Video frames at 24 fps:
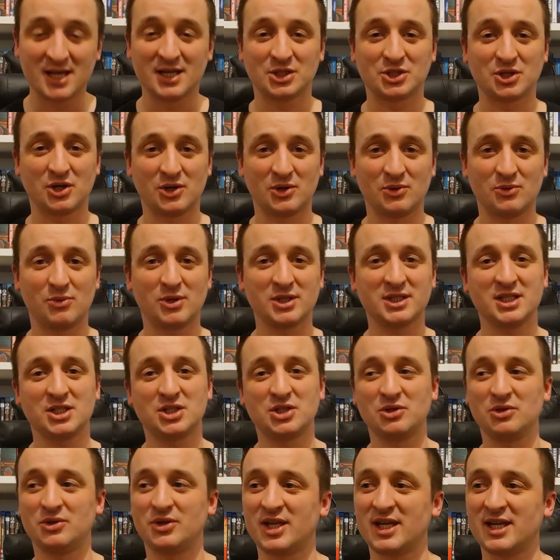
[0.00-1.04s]
So what
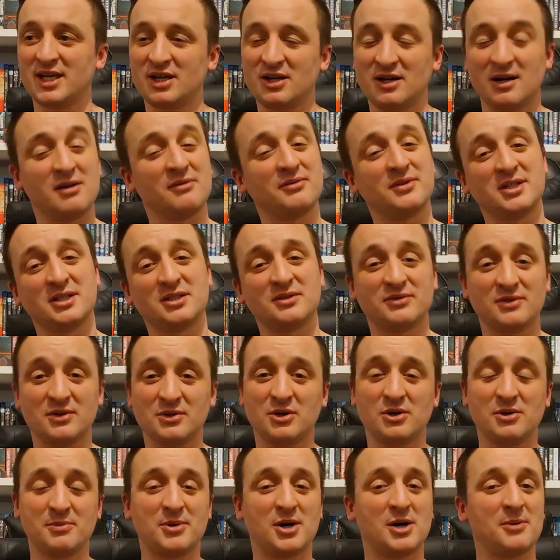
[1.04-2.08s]
did you think of this
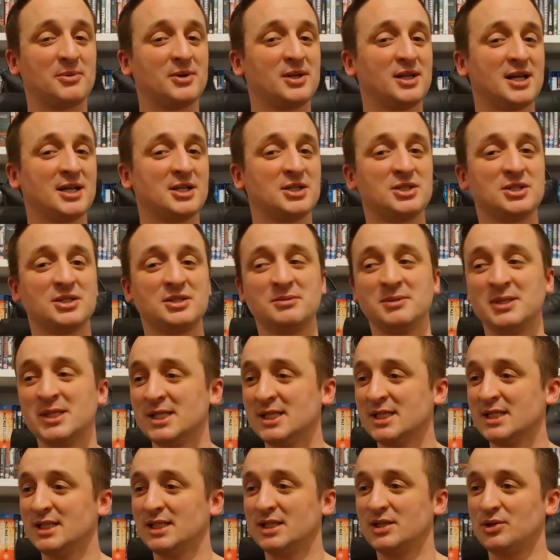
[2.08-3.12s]
Funko Pop collection?
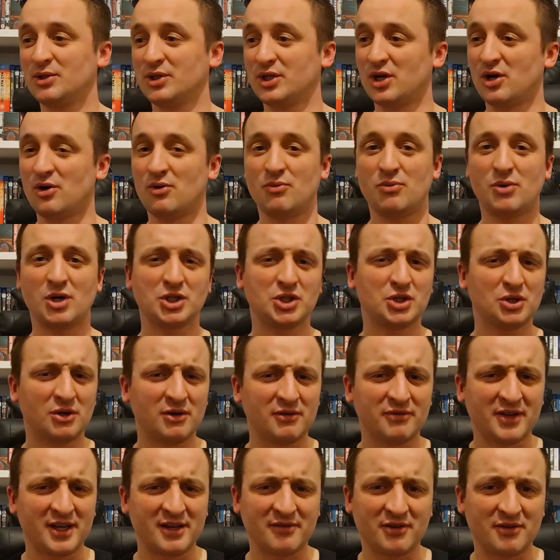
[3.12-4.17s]
you know, what's
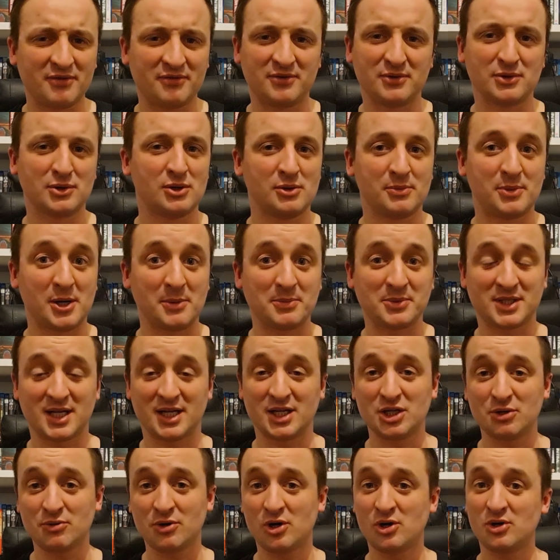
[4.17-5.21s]
your favorite Funko Pops
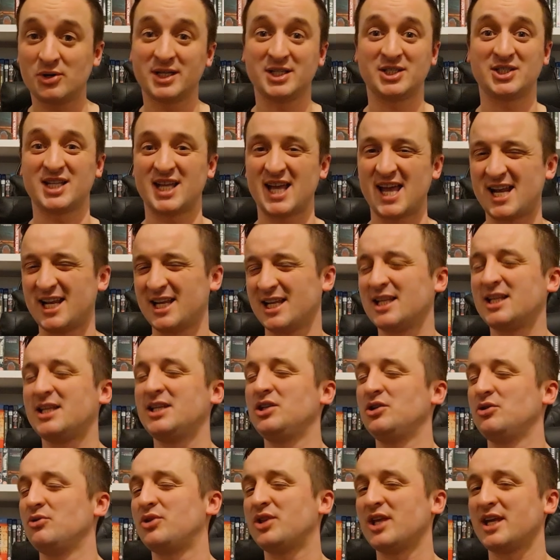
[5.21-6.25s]
that you own? Is there any
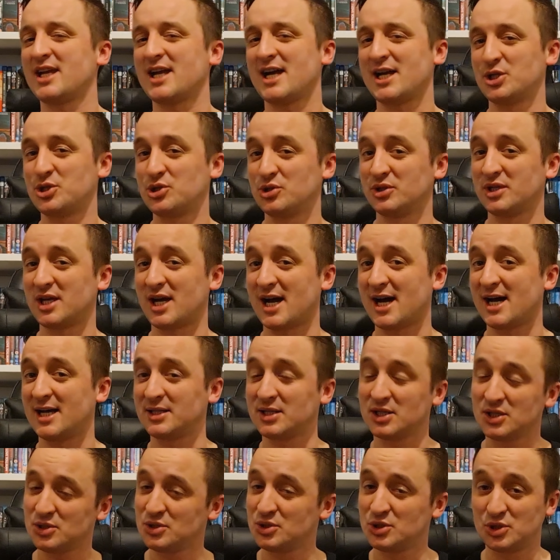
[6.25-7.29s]
you think I should
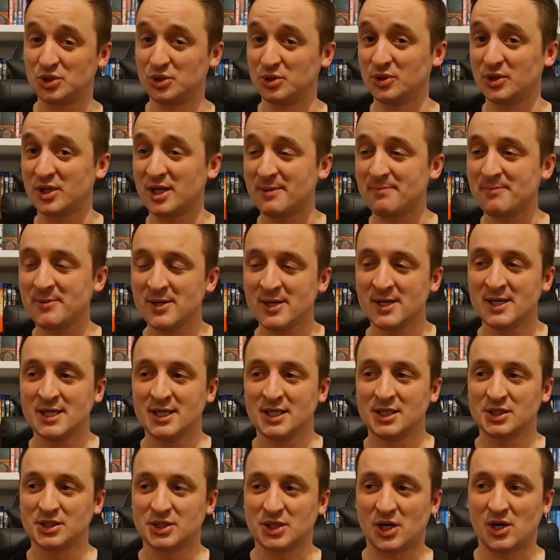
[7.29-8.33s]
add to them?
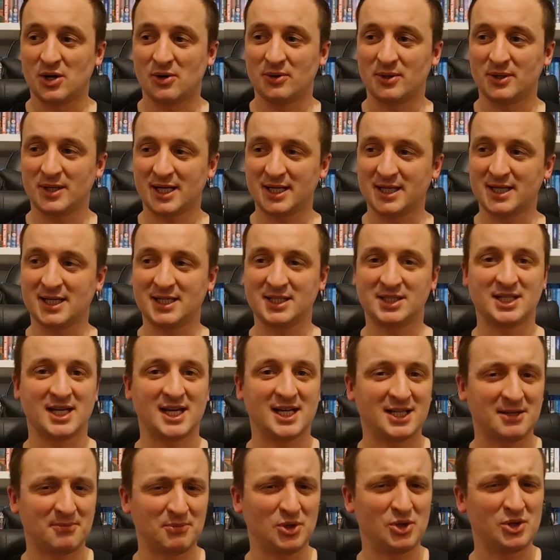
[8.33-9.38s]
So, like I
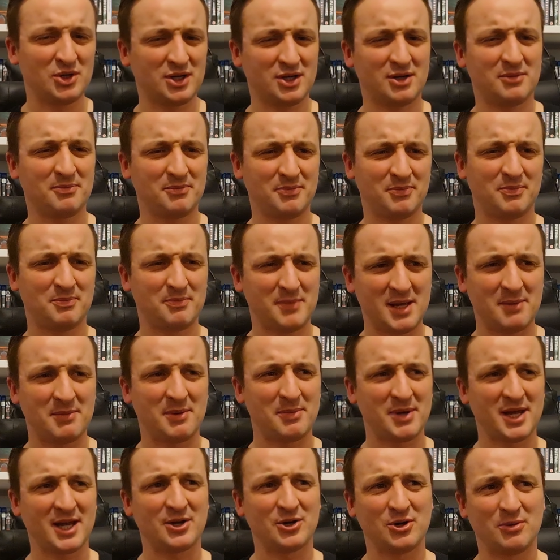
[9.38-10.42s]
said, I'm looking on
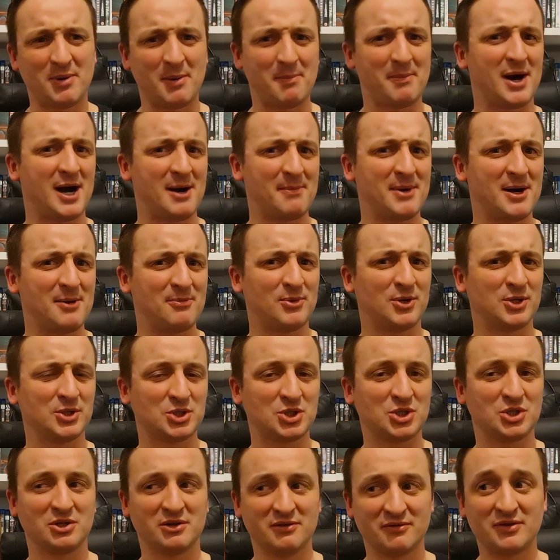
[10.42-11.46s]
maybe picking up a Batman one
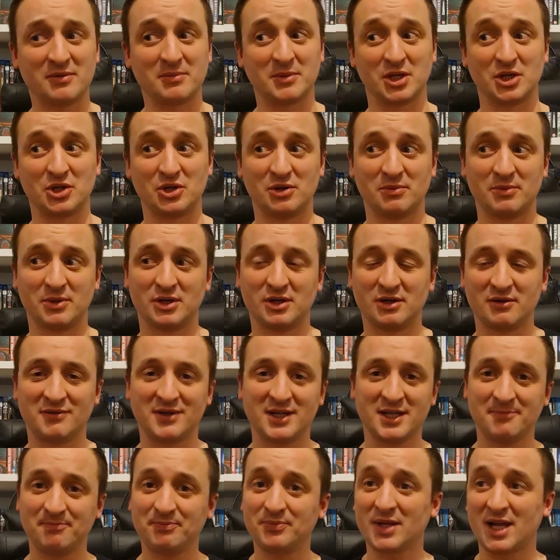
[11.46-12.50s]
soon from the new
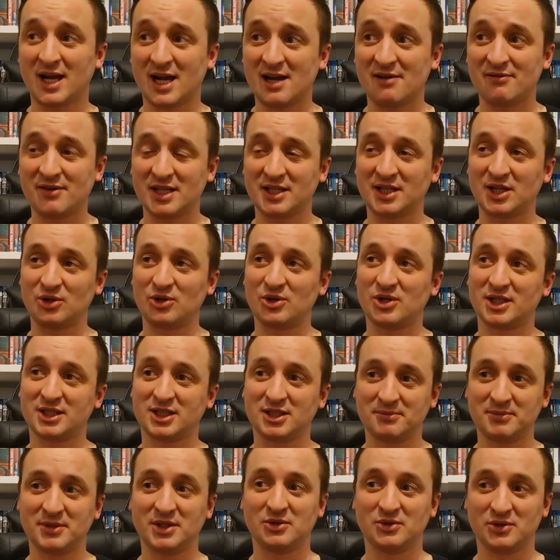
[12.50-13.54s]
movie. I have had a look at
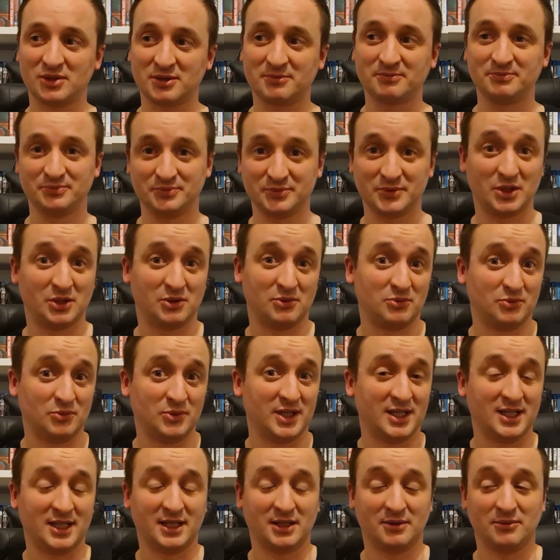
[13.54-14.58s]
them. They look, you know,
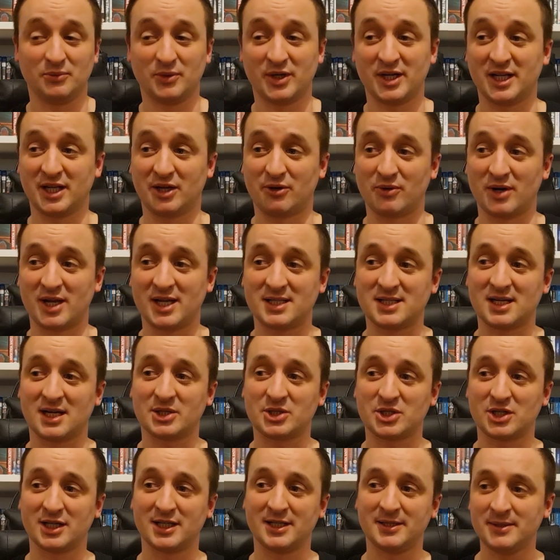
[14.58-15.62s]
really, really great
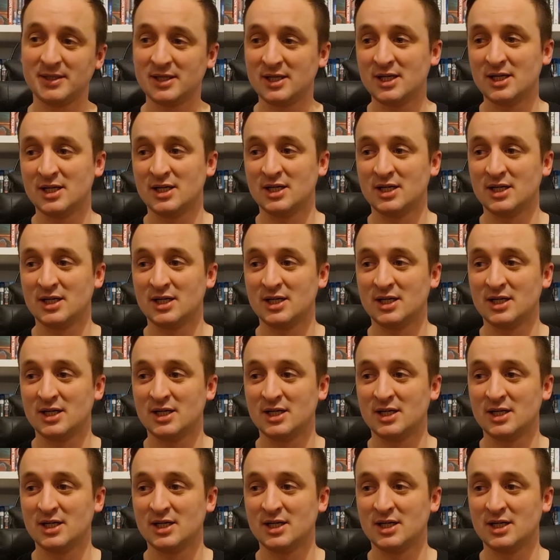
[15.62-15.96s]
actually.